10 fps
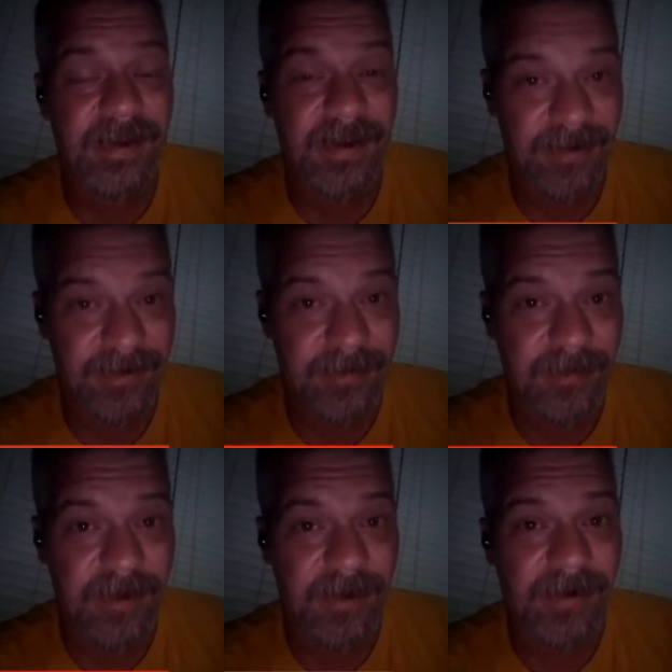and it's going
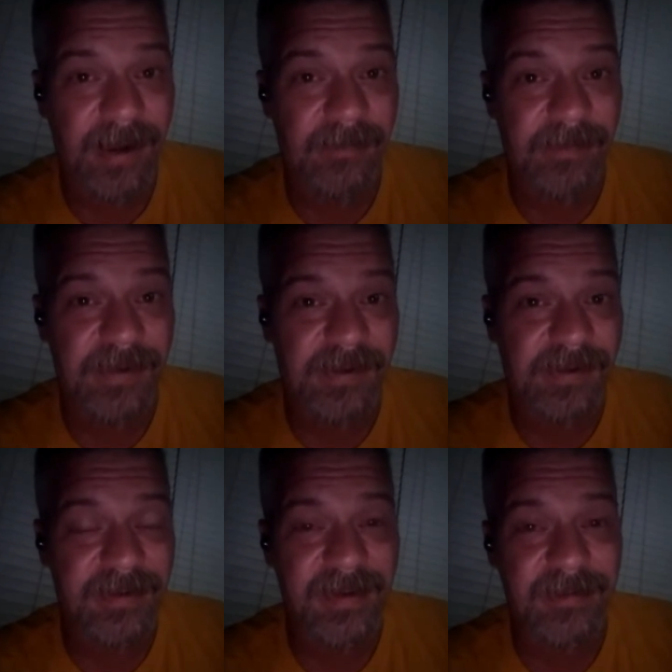to be on that
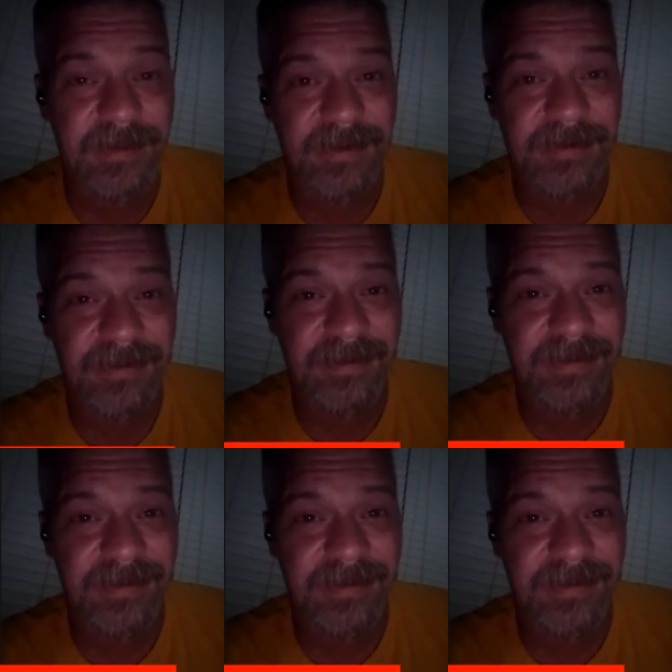particular subject.